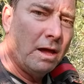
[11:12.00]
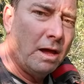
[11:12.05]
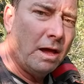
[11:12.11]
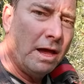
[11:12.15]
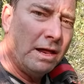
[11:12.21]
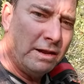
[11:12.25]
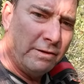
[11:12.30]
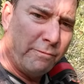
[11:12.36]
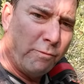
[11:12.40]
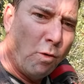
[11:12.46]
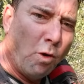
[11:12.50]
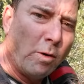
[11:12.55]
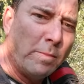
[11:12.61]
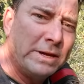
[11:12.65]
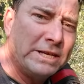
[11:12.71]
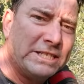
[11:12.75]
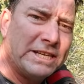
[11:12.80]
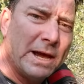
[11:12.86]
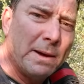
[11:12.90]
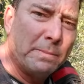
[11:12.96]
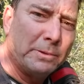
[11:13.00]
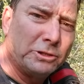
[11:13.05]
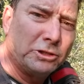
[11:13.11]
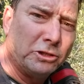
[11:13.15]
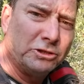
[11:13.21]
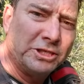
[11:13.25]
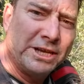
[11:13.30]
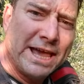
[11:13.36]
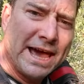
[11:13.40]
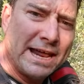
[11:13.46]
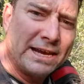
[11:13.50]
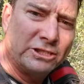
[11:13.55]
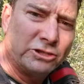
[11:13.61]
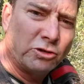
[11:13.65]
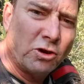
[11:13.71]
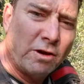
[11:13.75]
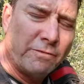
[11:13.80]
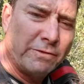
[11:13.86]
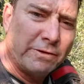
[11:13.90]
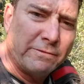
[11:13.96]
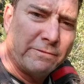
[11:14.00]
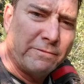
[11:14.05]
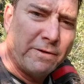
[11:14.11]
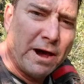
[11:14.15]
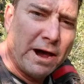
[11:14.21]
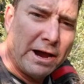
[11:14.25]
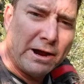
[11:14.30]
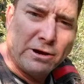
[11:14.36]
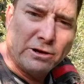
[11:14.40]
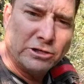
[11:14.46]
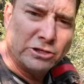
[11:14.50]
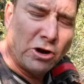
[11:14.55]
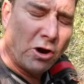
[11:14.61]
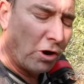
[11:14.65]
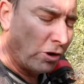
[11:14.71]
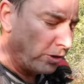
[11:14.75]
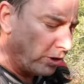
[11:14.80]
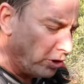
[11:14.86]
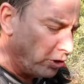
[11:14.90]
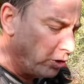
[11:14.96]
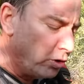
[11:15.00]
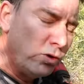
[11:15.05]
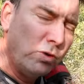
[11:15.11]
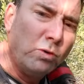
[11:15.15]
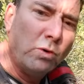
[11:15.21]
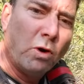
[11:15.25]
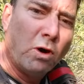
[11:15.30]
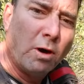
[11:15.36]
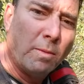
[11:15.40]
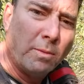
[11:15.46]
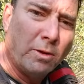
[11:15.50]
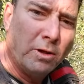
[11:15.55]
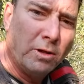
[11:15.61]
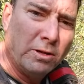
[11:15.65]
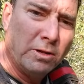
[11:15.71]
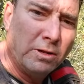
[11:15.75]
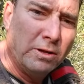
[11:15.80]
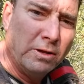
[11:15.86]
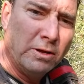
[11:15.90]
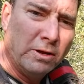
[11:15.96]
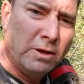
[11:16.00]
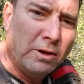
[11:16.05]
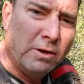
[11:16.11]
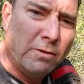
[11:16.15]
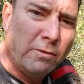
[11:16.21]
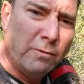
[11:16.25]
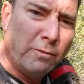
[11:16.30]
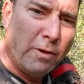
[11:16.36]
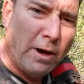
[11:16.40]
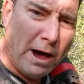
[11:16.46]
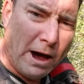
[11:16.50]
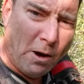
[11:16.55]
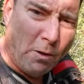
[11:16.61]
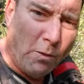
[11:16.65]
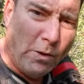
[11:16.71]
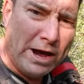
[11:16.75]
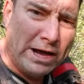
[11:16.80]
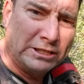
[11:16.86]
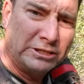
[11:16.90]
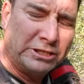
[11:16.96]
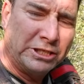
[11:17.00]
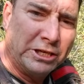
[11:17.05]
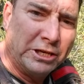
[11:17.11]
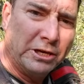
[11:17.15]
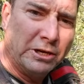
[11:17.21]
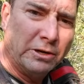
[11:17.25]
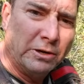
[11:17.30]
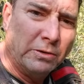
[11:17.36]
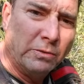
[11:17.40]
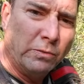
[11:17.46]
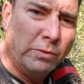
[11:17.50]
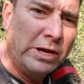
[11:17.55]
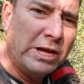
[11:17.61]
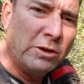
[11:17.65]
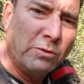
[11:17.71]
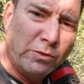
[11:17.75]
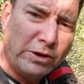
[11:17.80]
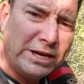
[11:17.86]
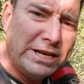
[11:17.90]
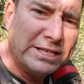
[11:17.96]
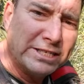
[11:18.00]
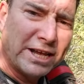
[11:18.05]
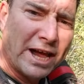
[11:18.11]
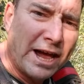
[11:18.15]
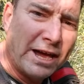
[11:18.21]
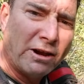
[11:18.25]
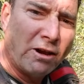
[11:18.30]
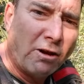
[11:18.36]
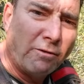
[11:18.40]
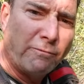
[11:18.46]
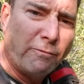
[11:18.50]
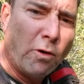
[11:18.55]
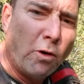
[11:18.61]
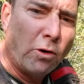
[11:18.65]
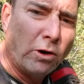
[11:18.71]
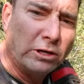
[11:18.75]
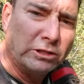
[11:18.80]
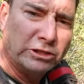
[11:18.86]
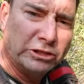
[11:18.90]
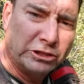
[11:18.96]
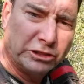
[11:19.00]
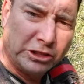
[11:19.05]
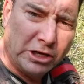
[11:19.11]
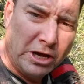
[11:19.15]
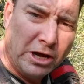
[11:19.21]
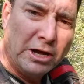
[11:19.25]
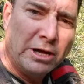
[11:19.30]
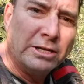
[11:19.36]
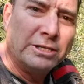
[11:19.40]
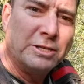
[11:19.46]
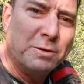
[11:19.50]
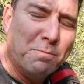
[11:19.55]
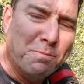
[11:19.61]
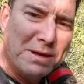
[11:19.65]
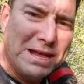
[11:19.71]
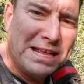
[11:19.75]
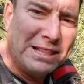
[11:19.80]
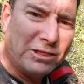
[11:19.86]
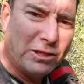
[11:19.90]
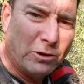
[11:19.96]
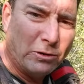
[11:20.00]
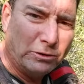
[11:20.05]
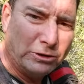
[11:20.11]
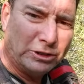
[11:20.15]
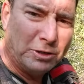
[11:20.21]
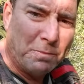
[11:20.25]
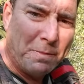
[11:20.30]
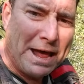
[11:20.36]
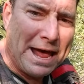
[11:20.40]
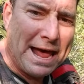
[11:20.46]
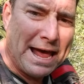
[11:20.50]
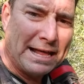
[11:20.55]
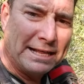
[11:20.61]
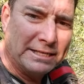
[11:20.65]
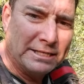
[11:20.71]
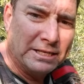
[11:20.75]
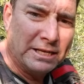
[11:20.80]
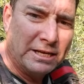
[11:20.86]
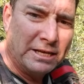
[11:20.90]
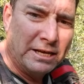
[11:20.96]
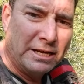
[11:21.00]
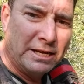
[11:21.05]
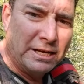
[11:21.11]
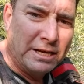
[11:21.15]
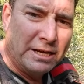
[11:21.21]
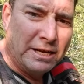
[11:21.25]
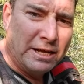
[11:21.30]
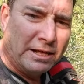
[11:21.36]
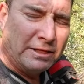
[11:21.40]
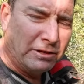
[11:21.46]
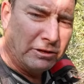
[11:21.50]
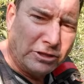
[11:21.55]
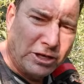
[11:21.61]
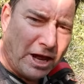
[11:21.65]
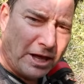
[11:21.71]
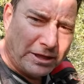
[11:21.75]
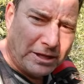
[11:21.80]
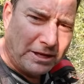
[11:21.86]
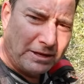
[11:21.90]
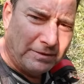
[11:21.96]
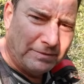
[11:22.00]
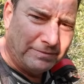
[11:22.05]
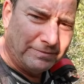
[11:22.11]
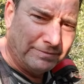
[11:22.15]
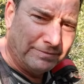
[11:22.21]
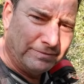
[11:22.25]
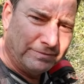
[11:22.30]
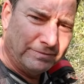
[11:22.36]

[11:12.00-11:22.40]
And if warming temperatures and catastrophic fires are the new normal out west here, we can redesign our forests to meet those demands. There's nothing